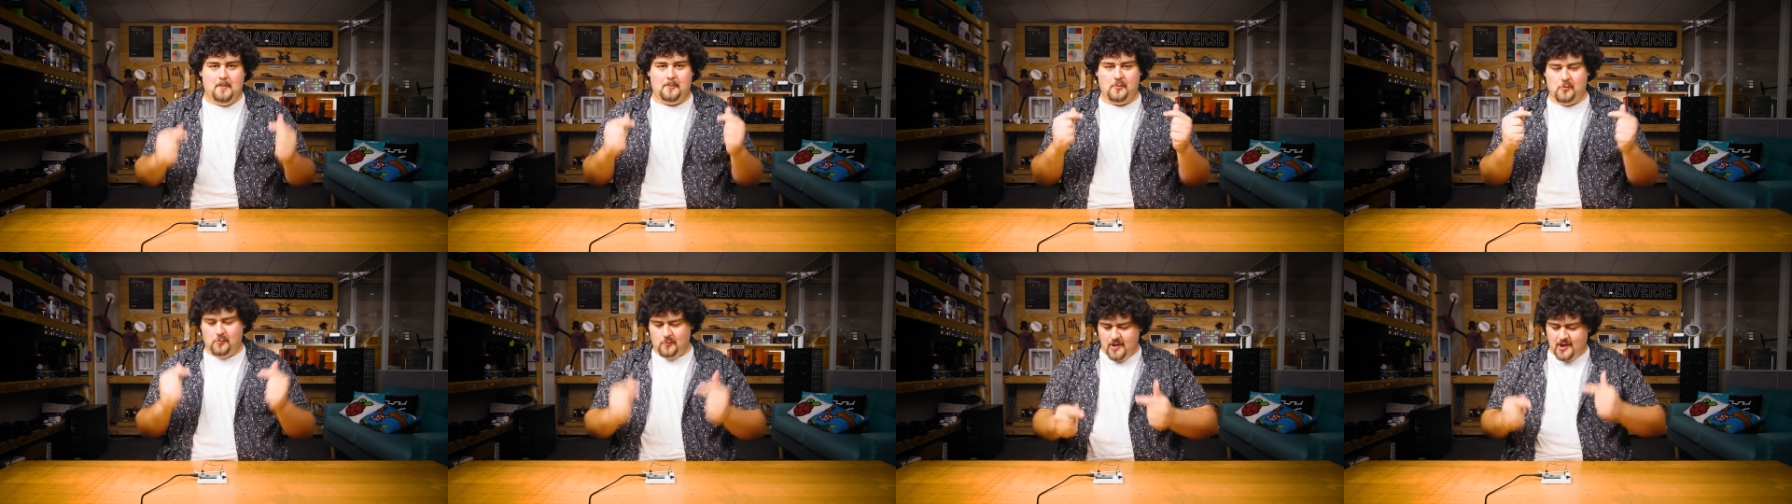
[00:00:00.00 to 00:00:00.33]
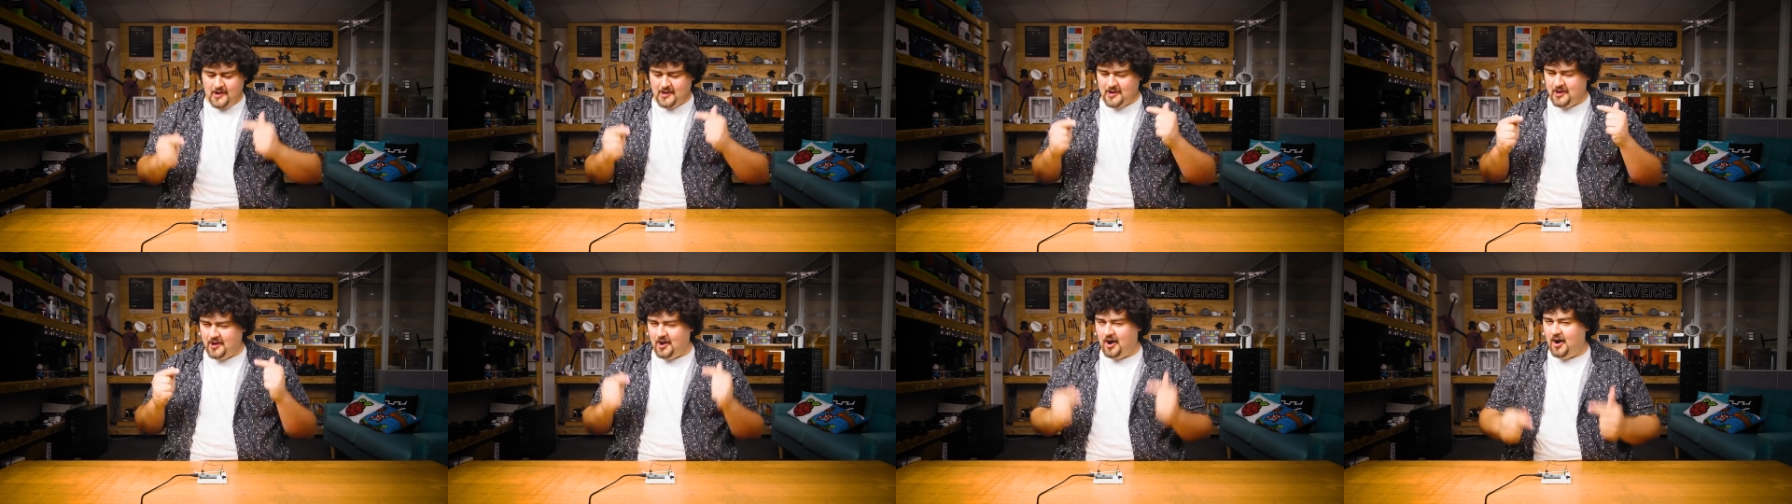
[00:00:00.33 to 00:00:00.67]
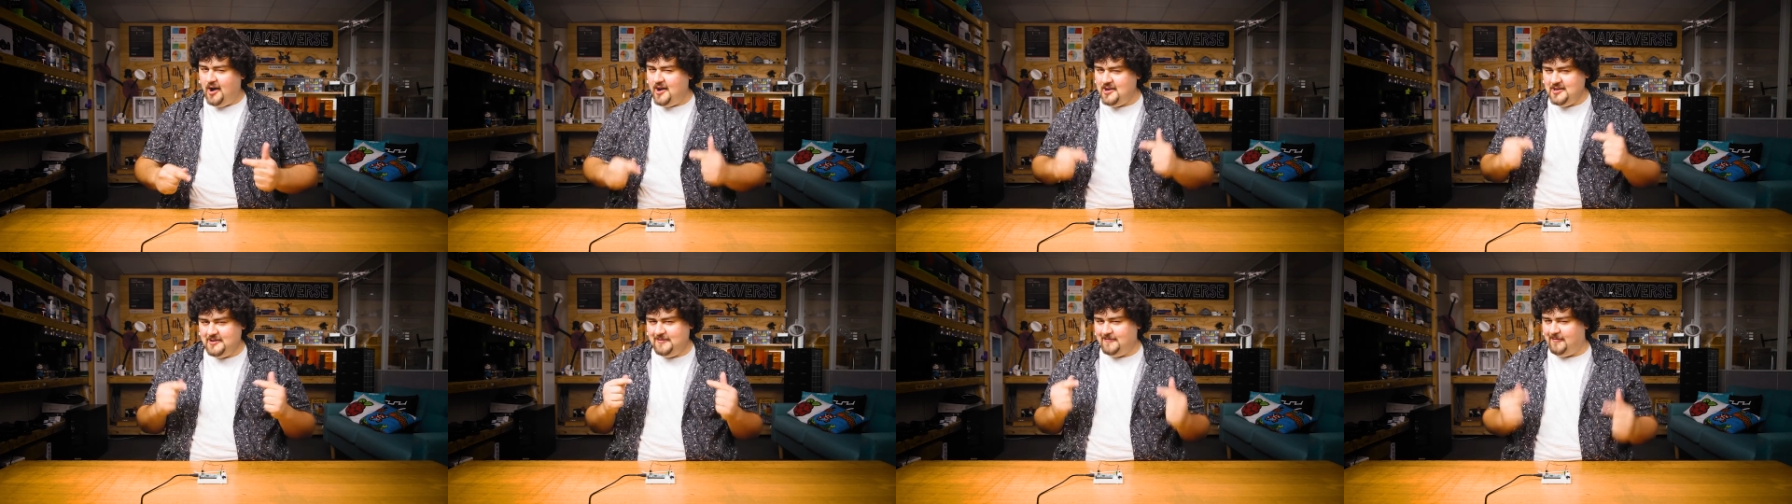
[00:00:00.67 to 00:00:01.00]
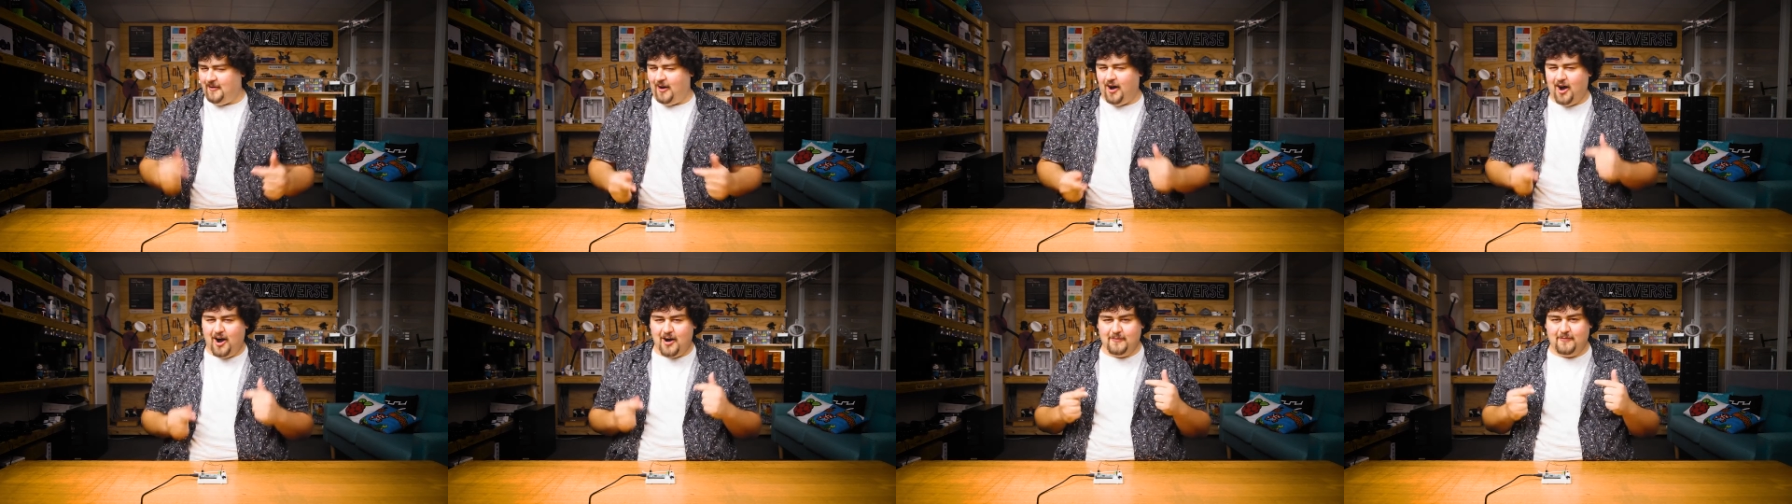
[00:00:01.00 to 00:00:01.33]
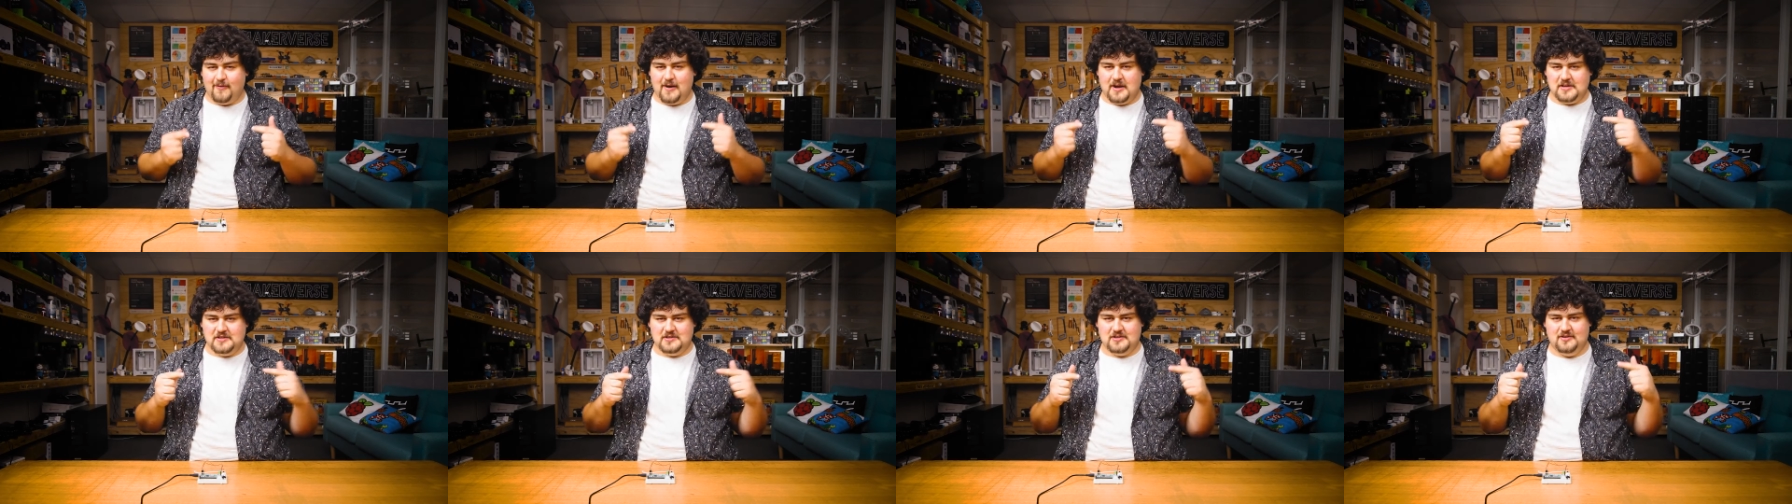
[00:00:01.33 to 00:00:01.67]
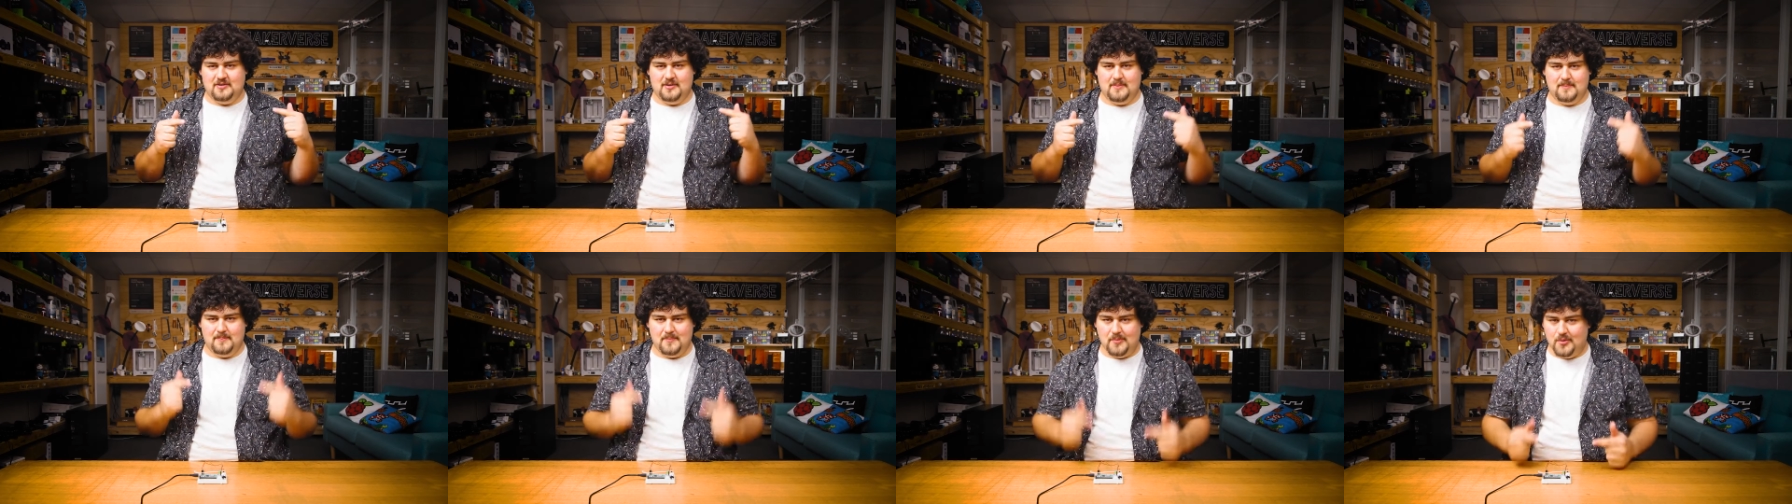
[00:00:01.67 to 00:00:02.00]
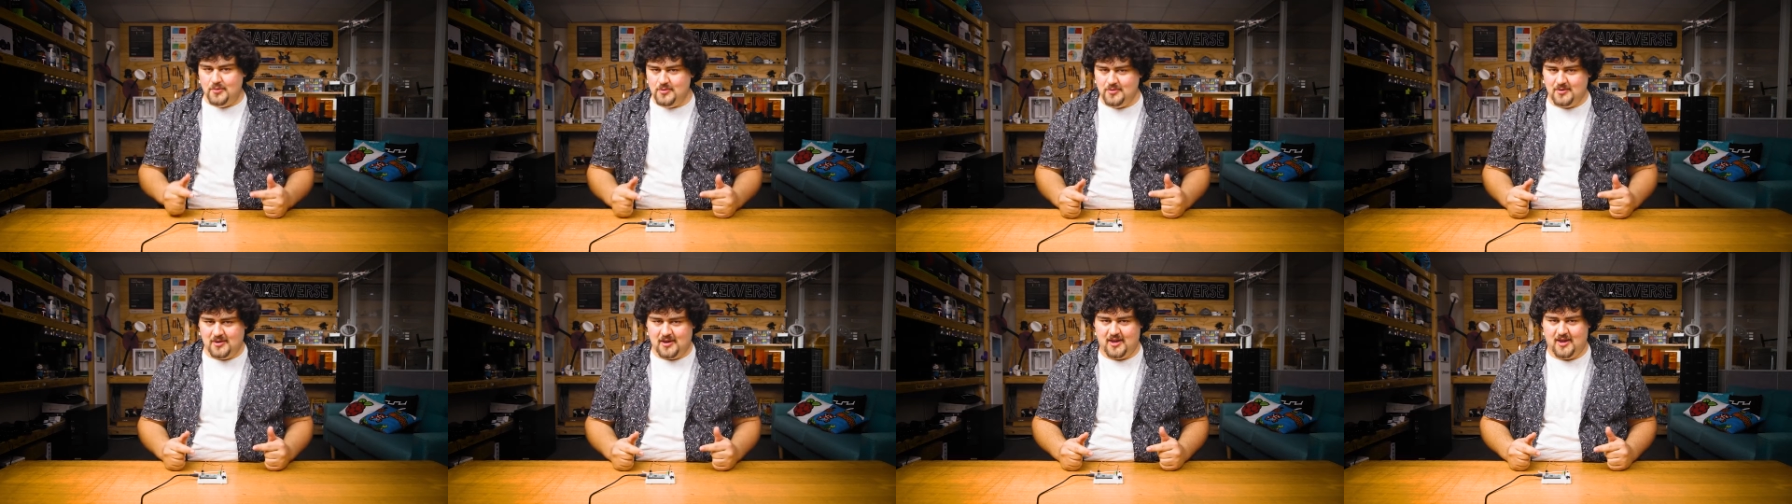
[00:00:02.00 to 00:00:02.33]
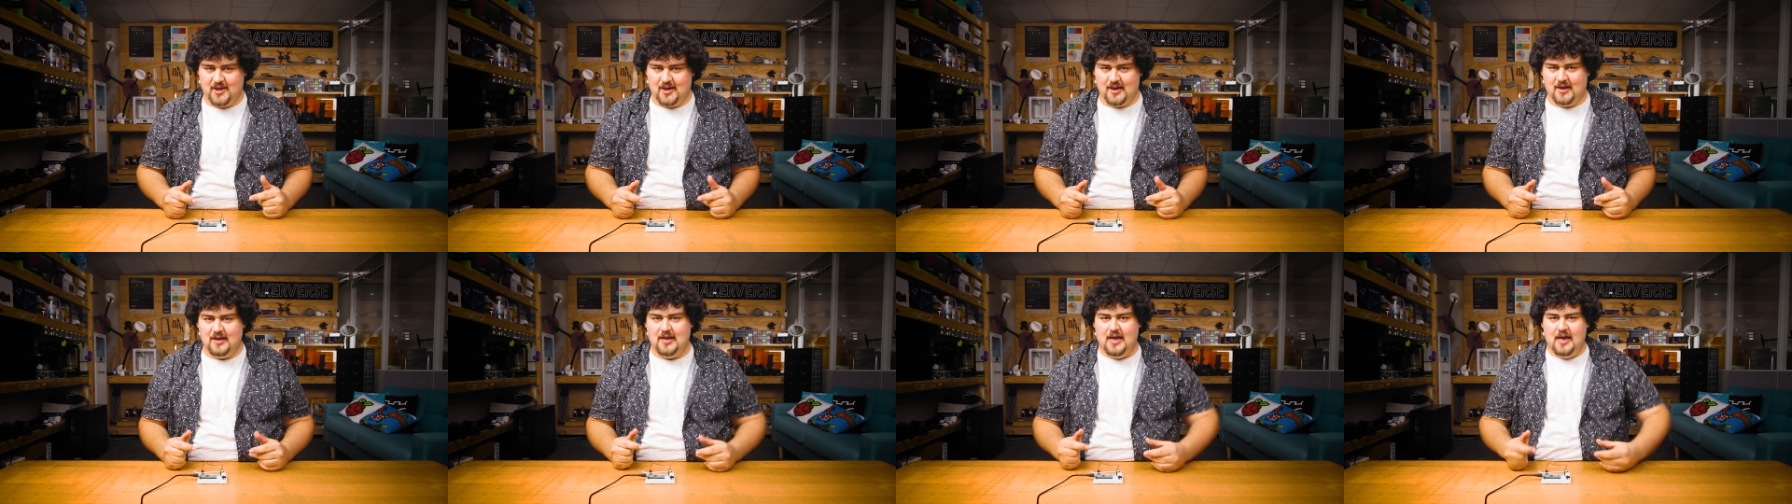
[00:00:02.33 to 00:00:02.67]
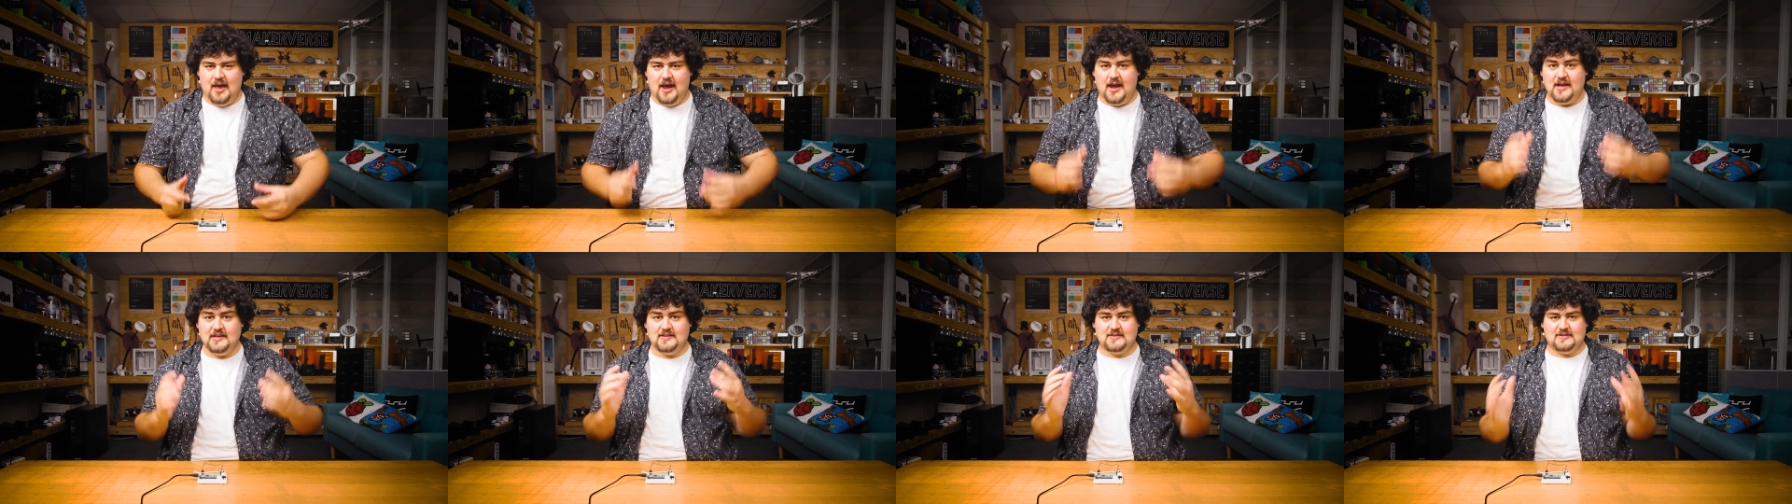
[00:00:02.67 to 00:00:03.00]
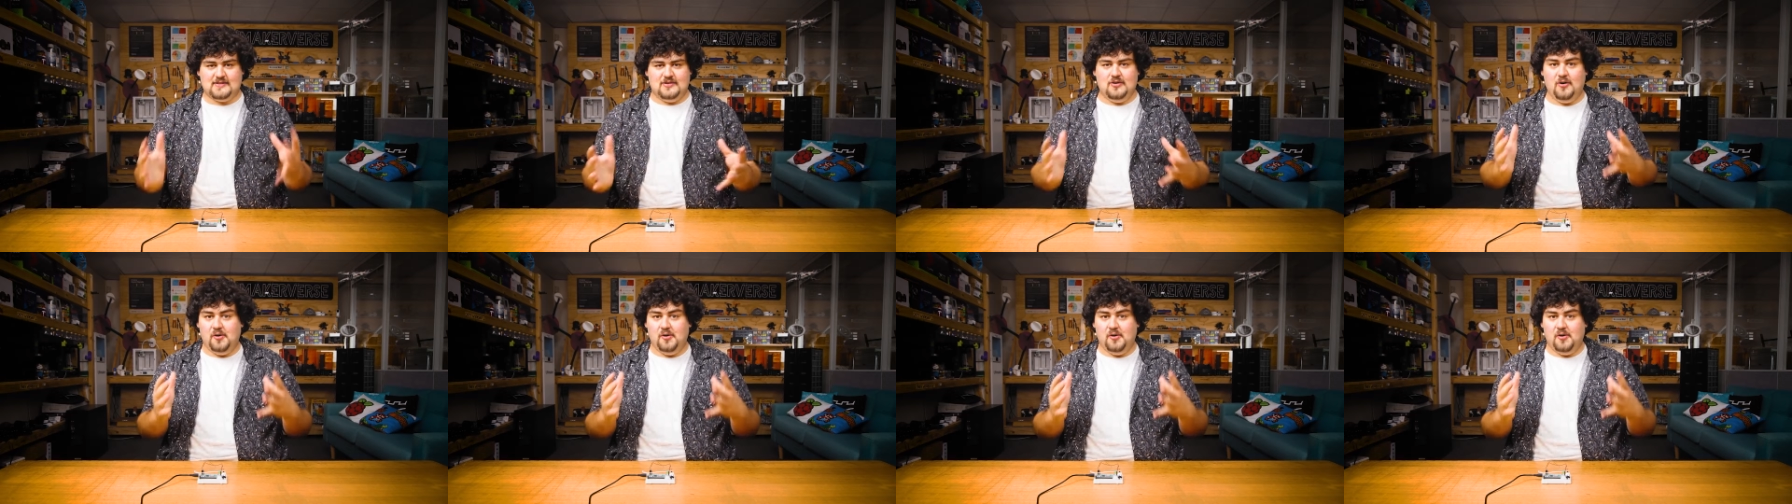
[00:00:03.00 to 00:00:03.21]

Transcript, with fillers: but we're kind of halfway to the moon here. It's